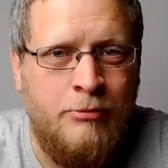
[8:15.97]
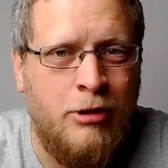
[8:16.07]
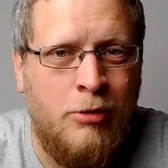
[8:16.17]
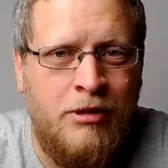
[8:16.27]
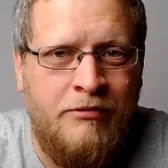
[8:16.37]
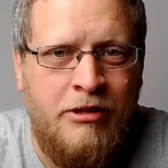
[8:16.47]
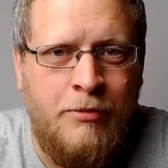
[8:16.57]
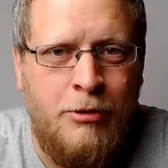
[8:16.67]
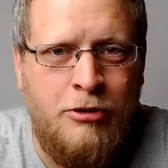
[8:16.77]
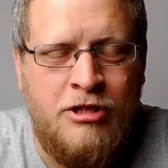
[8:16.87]
We don't believe
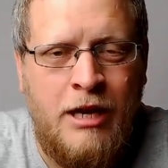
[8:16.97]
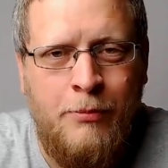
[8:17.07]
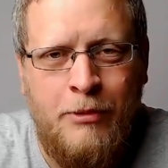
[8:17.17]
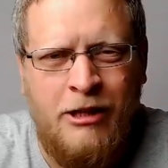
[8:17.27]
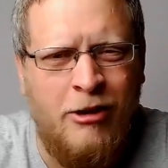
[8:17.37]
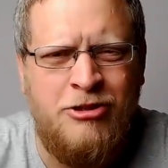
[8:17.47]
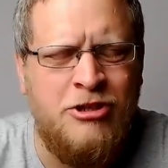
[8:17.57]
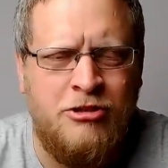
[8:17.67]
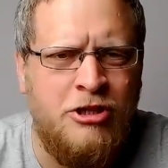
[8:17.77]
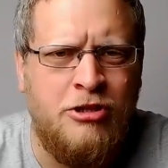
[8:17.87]
the abuse is happening. It's
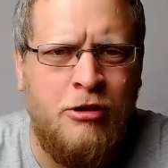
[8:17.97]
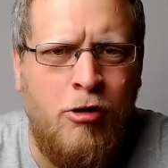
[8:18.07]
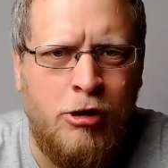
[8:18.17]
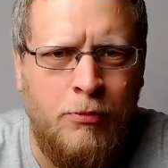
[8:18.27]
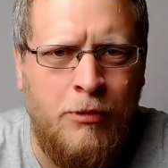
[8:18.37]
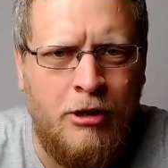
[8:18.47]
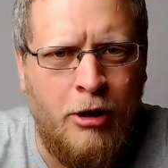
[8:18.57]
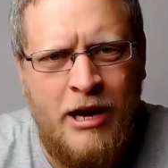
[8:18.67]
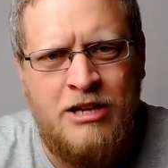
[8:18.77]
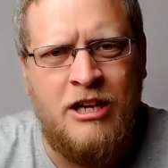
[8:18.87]
just an argument.
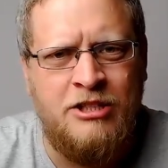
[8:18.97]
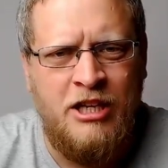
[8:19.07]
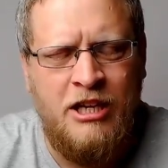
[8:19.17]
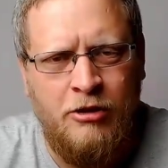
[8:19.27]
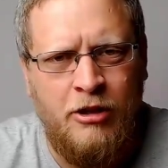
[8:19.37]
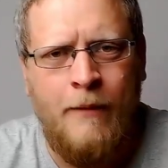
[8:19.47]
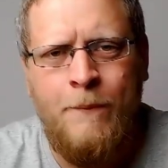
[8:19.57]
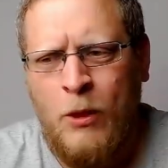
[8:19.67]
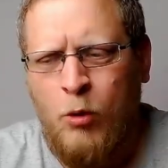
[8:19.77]
He hasn't actually hit you yet.